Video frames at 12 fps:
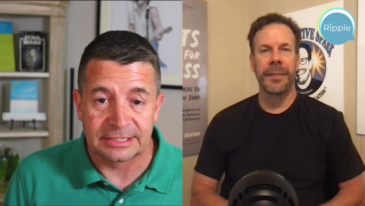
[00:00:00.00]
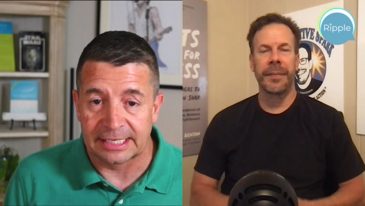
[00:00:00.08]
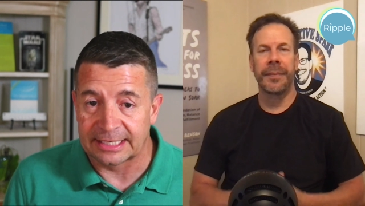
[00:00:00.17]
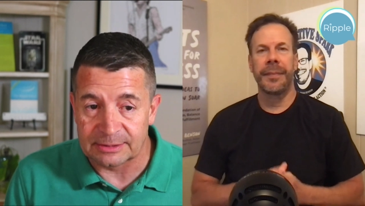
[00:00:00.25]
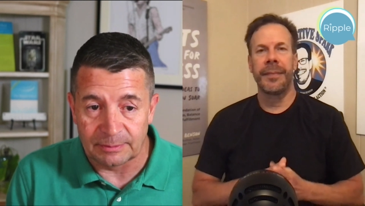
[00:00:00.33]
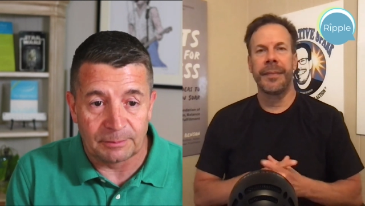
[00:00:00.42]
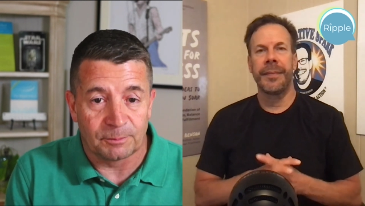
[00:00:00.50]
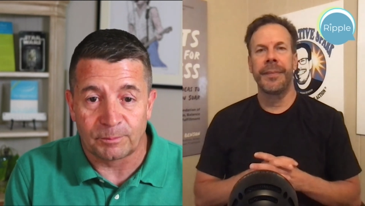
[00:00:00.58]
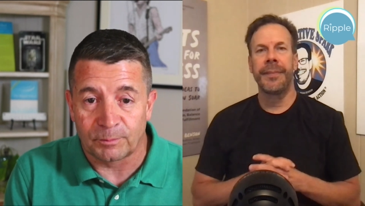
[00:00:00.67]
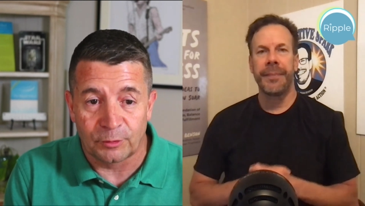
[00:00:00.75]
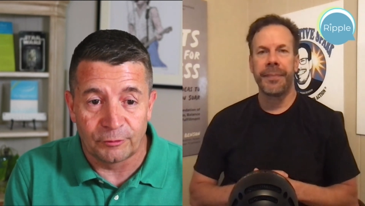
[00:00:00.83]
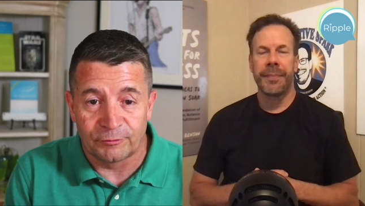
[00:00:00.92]
Speaker 1: things." I mean,
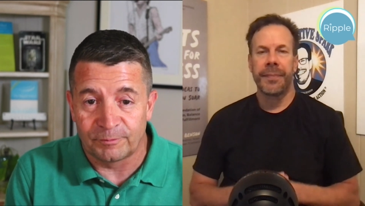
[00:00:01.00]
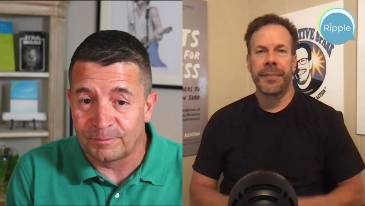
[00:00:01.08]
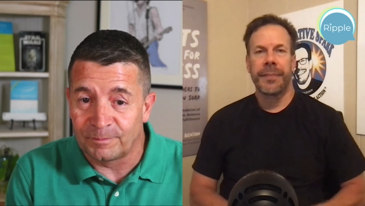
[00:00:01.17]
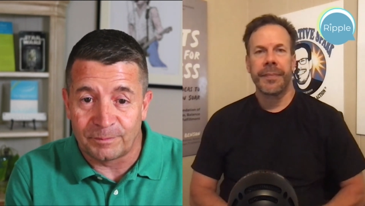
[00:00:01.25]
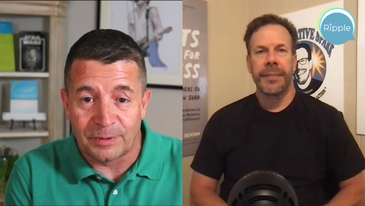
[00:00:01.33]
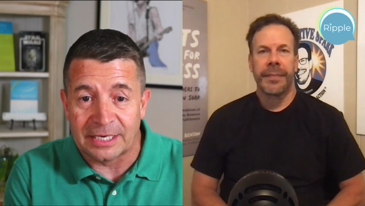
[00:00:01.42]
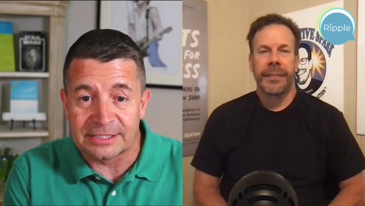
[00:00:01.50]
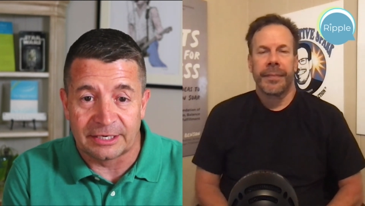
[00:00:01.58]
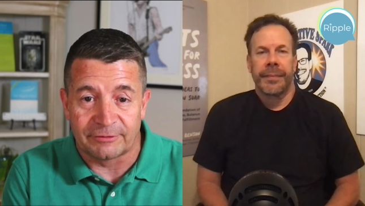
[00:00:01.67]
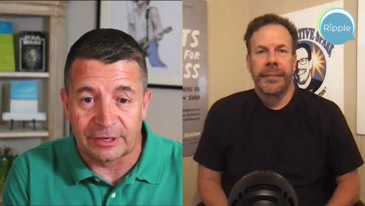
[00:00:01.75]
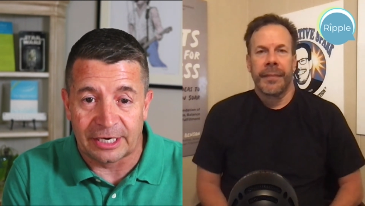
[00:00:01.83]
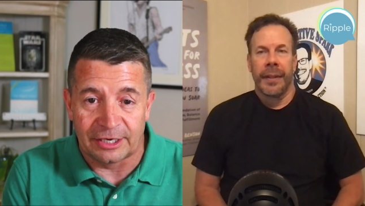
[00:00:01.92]
proof positive,
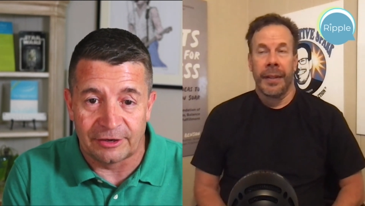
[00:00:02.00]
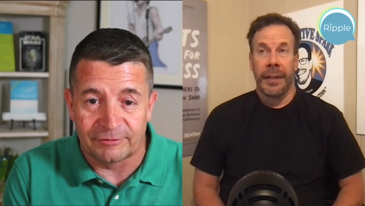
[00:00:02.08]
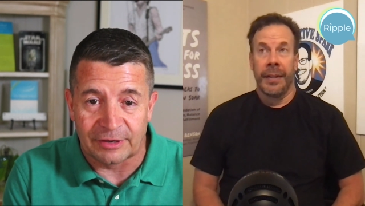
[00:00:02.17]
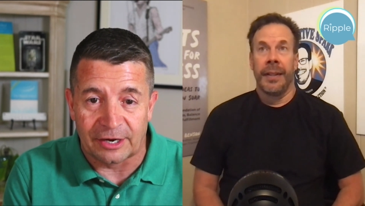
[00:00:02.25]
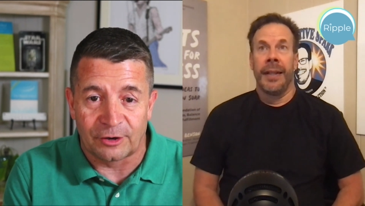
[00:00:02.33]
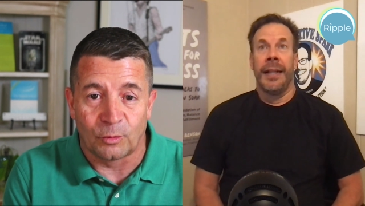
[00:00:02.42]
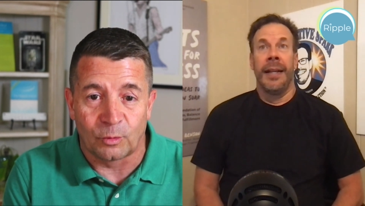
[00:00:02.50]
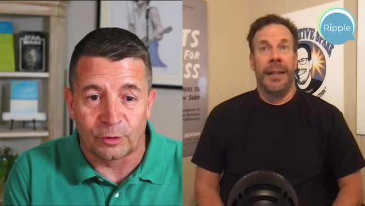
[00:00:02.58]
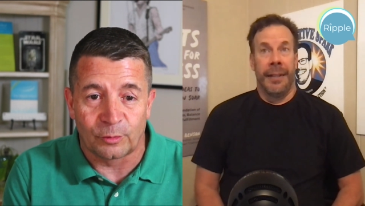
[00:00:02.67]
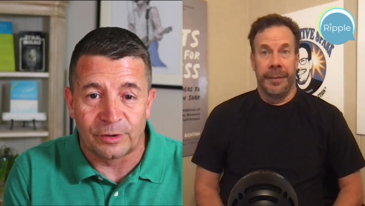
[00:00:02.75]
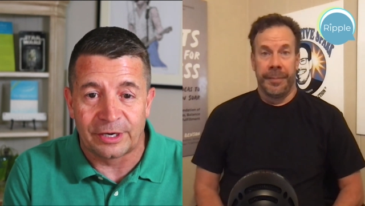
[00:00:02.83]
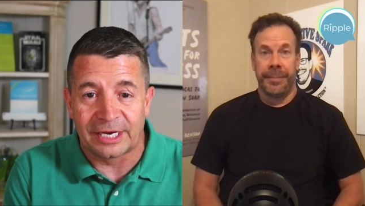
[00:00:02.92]
right? You've got an
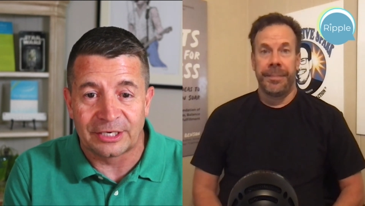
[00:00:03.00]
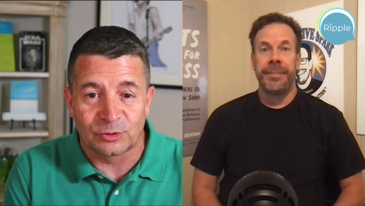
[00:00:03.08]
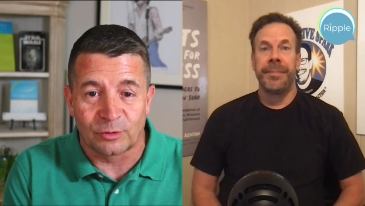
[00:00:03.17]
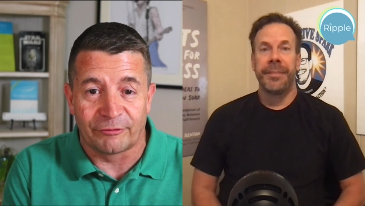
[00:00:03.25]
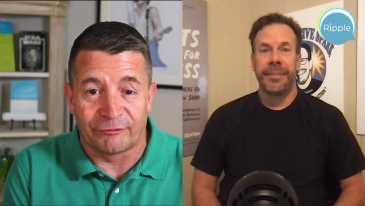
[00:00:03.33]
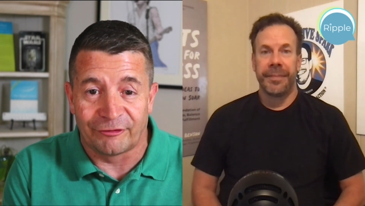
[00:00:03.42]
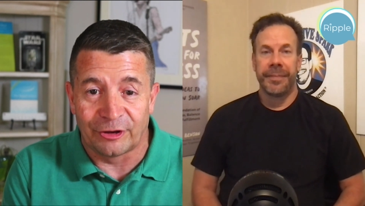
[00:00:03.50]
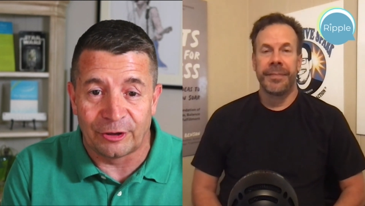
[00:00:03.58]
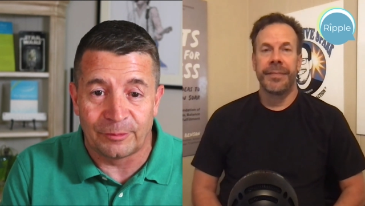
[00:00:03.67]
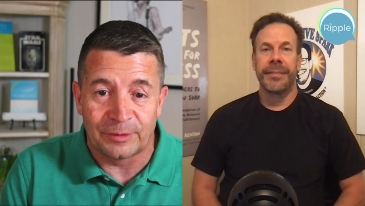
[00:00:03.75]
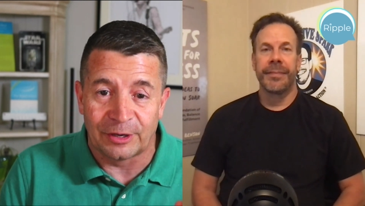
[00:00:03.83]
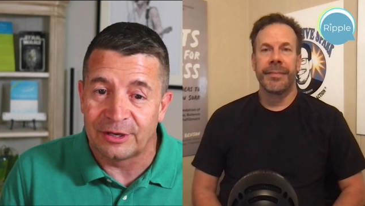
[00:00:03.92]
award-winning short
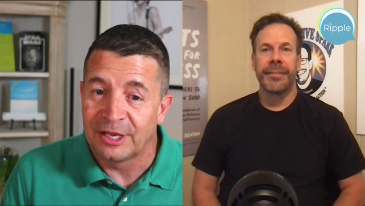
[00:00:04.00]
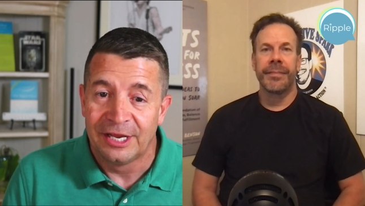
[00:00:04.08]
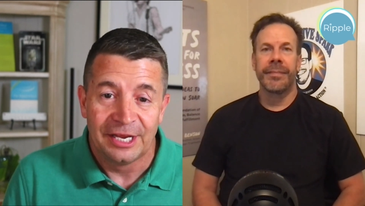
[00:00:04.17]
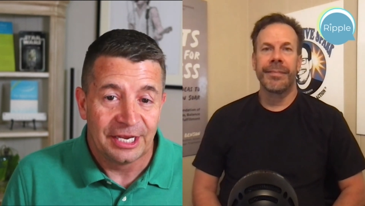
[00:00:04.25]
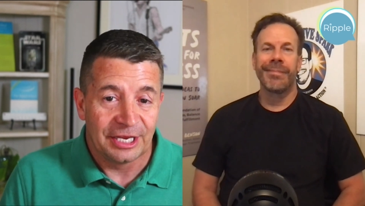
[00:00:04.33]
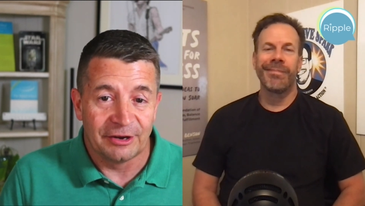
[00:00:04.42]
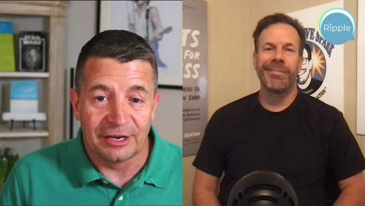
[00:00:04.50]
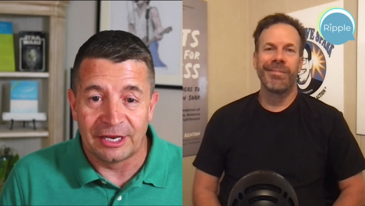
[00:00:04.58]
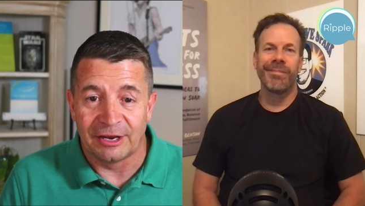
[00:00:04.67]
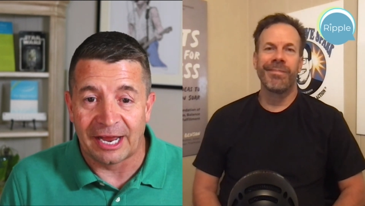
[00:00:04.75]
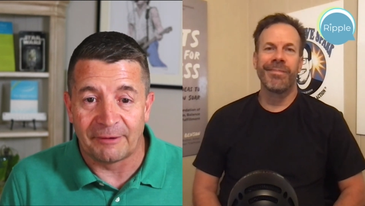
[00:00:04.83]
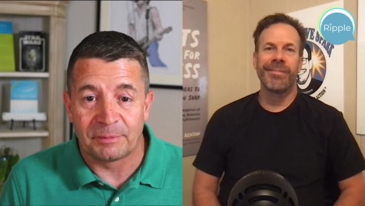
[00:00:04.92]
film. You you you
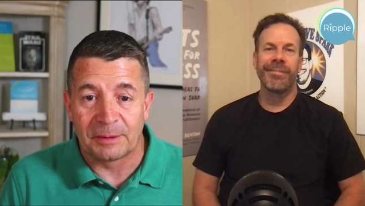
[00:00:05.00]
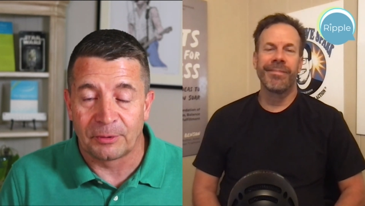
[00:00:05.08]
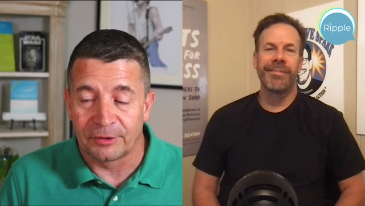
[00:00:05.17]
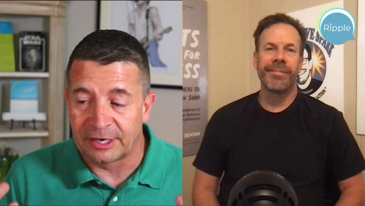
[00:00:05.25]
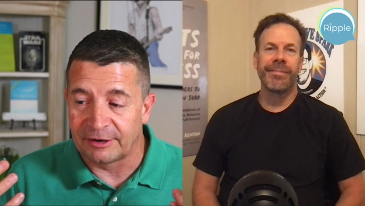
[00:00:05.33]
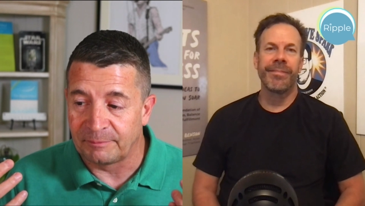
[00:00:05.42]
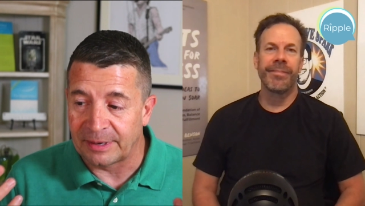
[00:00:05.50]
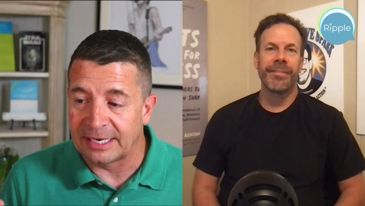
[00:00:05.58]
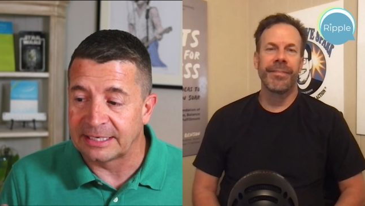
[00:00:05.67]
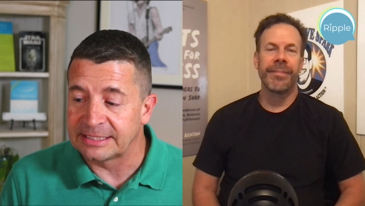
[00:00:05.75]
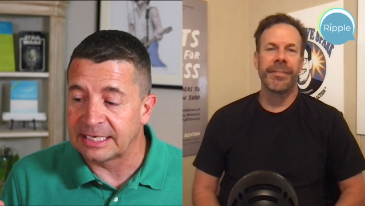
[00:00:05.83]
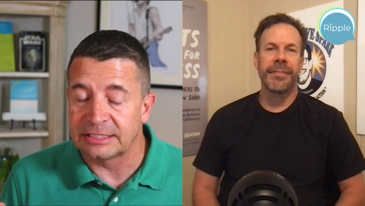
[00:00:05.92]
have people that have paid
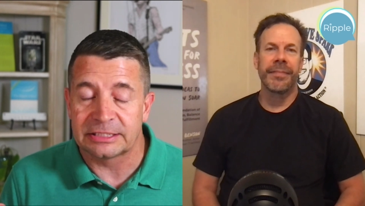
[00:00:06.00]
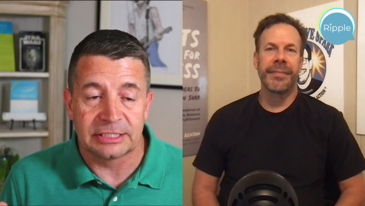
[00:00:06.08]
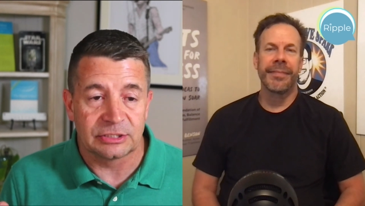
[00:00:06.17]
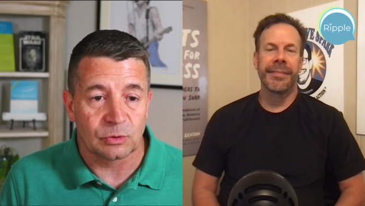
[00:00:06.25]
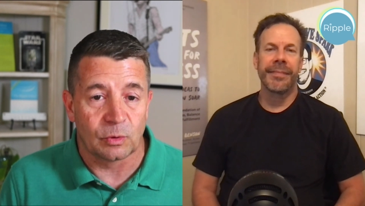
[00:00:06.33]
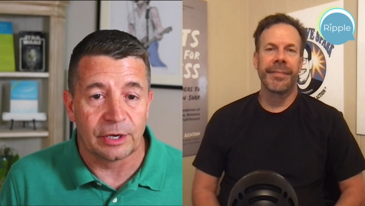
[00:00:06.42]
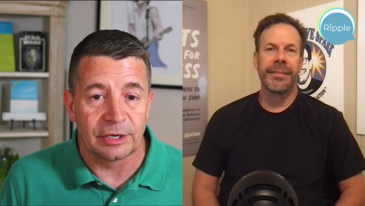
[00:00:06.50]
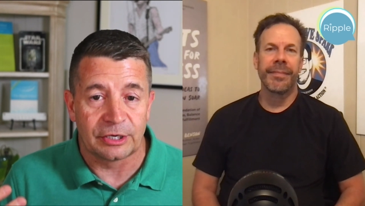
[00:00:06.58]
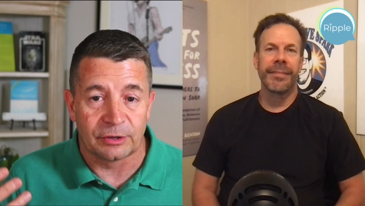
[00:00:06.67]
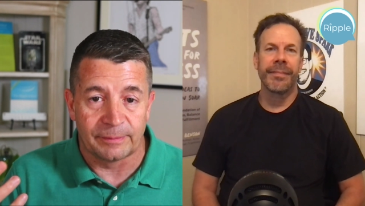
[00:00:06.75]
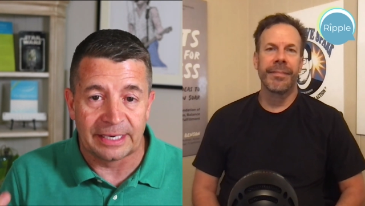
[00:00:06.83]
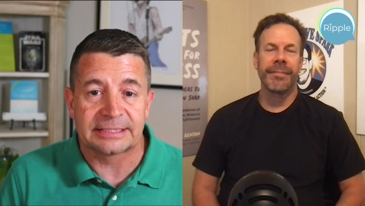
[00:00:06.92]
attention to what
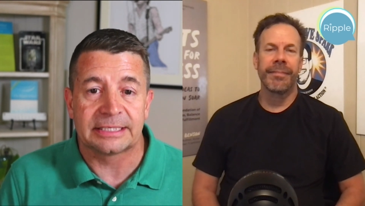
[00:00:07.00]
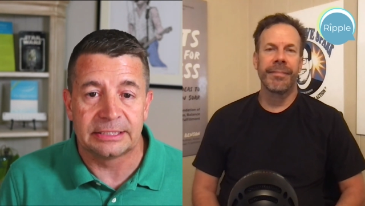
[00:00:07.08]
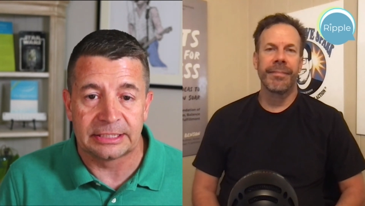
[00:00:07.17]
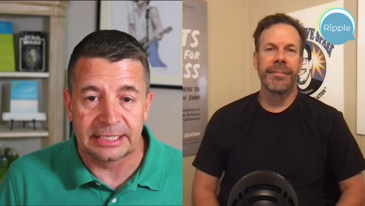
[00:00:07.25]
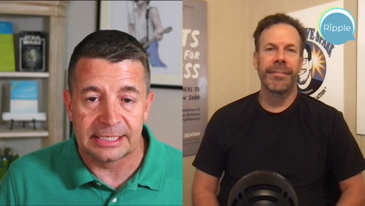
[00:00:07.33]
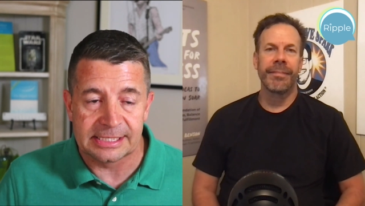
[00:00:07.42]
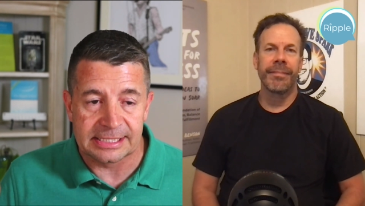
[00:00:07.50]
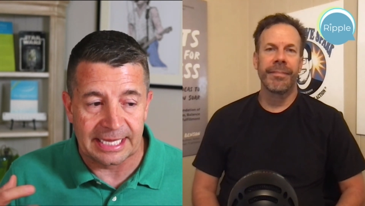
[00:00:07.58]
your message is.